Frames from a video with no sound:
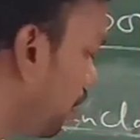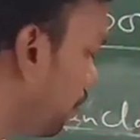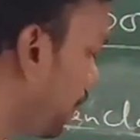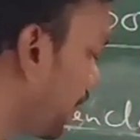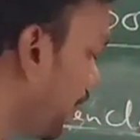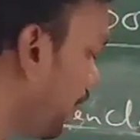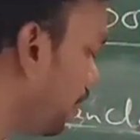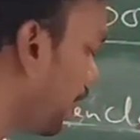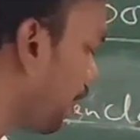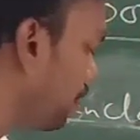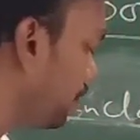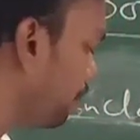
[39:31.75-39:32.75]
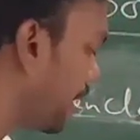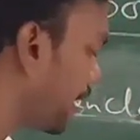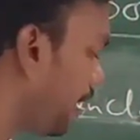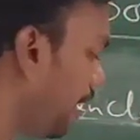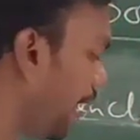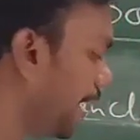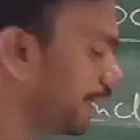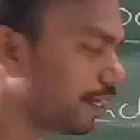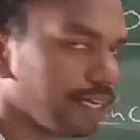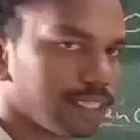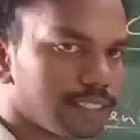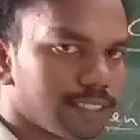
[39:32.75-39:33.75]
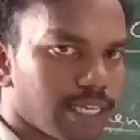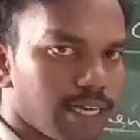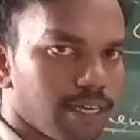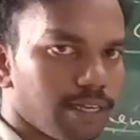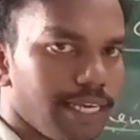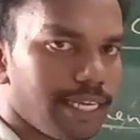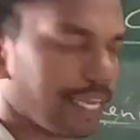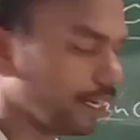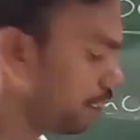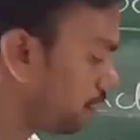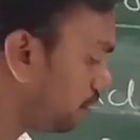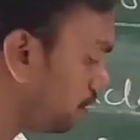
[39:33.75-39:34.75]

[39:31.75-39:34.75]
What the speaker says: metal, you are having metal and ligand.